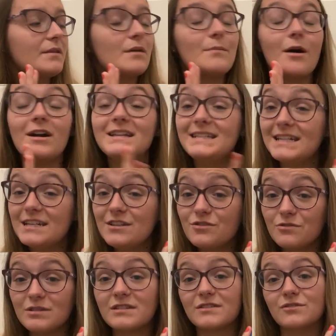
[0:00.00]
But I did
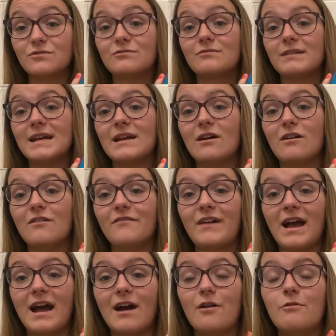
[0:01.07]
enjoy the story of
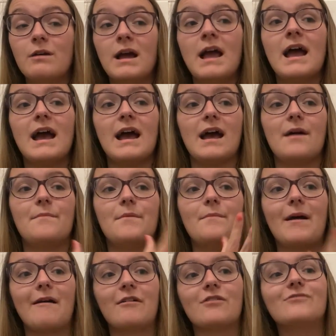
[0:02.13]
how
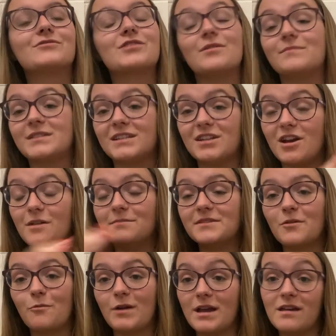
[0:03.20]
Marigold comes to terms
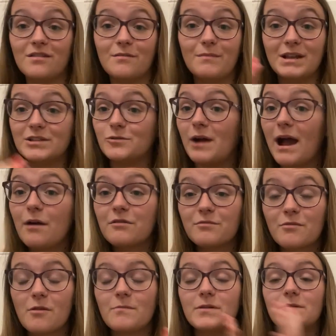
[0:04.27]
with mental health
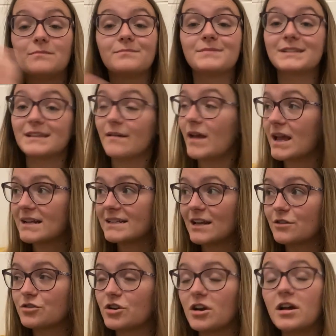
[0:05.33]
problems,
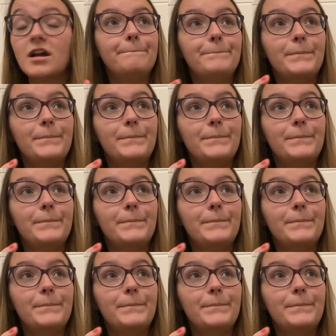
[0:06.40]
etc.